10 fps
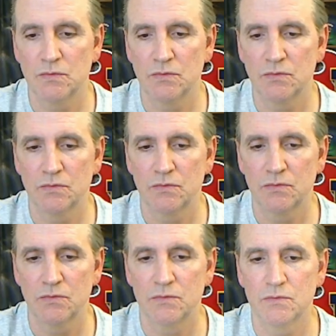
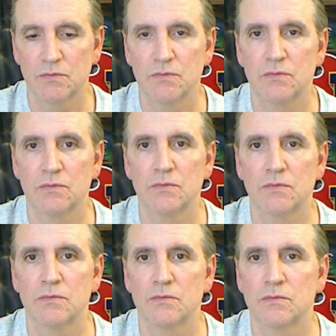
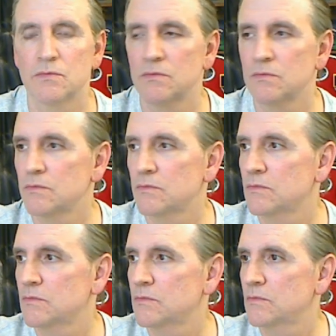
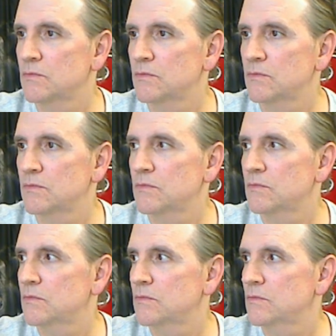
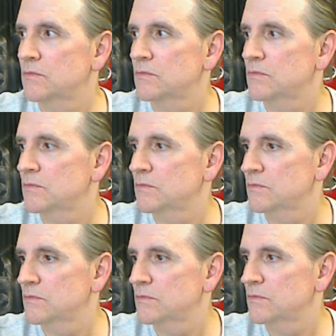
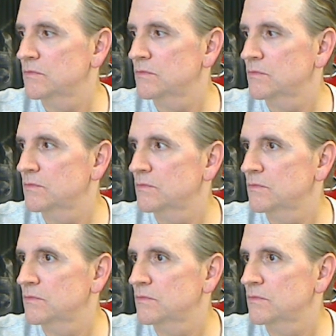
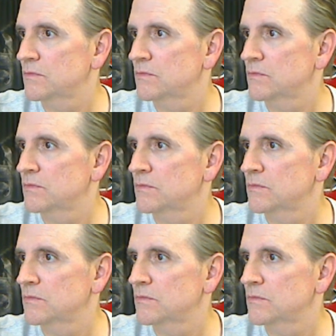
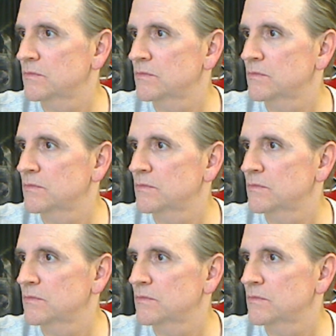(silent)